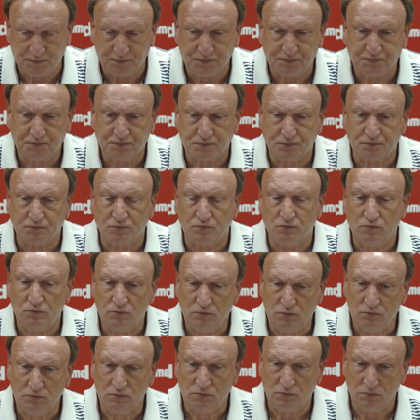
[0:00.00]
Great. Well,
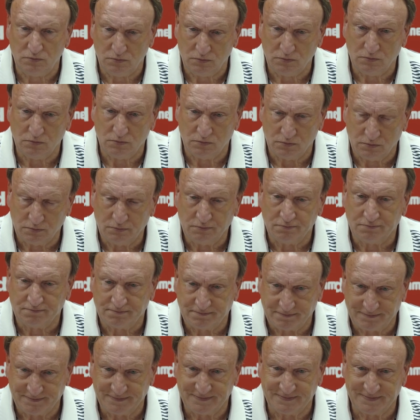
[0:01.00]
good luck at the weekend and
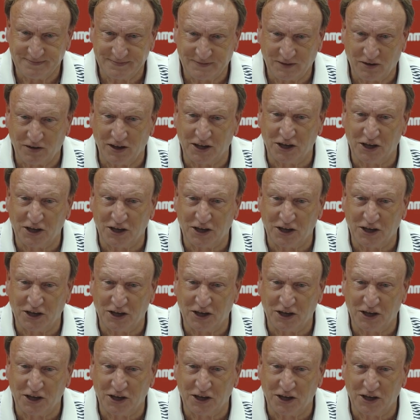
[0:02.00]
for the season. Cheers.